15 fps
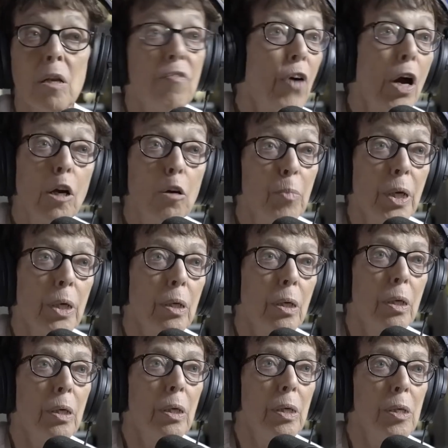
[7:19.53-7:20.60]
environment
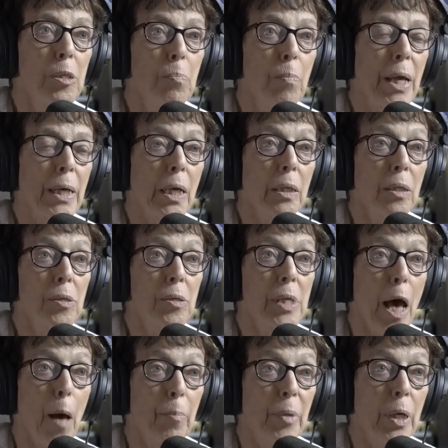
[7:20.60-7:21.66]
is making this
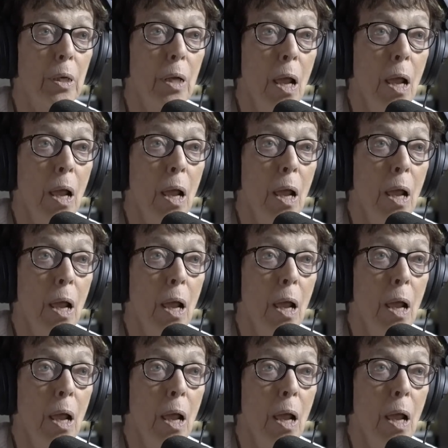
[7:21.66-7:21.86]
happen.